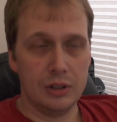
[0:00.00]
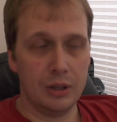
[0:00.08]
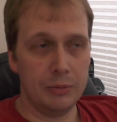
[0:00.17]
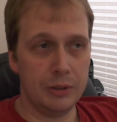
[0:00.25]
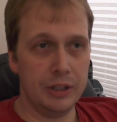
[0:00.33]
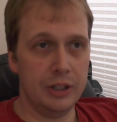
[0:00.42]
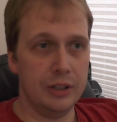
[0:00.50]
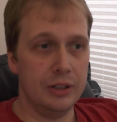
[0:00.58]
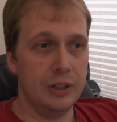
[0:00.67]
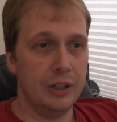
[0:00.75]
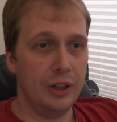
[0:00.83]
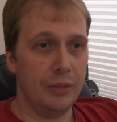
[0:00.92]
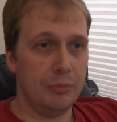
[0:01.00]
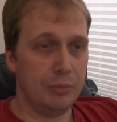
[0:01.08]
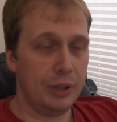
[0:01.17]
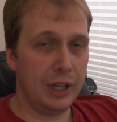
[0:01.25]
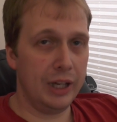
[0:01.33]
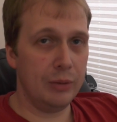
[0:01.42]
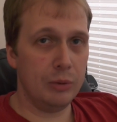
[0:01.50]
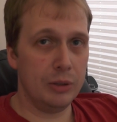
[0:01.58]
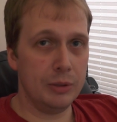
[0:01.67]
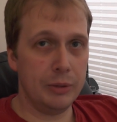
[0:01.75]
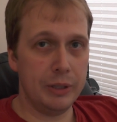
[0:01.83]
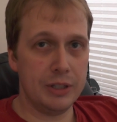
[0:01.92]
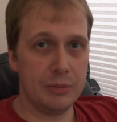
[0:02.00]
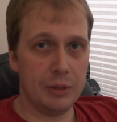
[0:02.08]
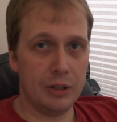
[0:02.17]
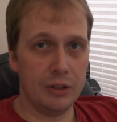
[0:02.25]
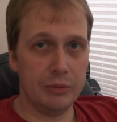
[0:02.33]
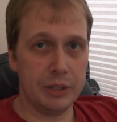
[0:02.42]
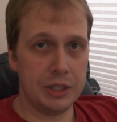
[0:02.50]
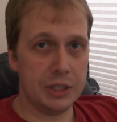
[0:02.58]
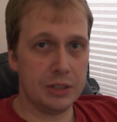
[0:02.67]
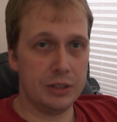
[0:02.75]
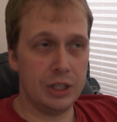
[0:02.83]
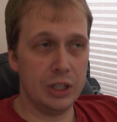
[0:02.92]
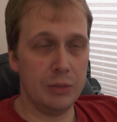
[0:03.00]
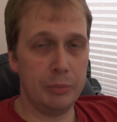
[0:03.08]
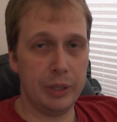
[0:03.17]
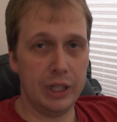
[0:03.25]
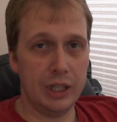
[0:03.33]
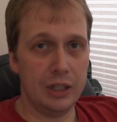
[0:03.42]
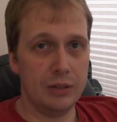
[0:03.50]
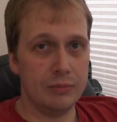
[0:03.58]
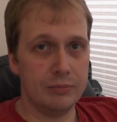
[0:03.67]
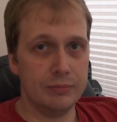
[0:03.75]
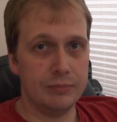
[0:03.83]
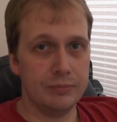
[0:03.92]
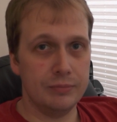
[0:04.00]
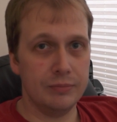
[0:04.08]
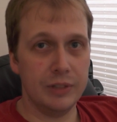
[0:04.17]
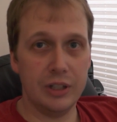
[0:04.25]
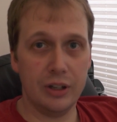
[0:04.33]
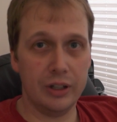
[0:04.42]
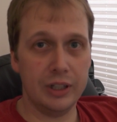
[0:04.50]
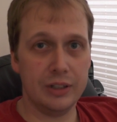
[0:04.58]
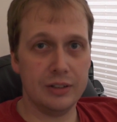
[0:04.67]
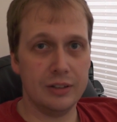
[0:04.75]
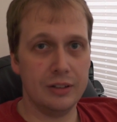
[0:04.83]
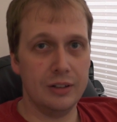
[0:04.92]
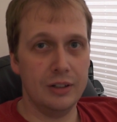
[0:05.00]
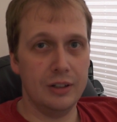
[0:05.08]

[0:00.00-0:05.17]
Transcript: I'm going to plan what I'm going to eat tomorrow, which is going to be nice.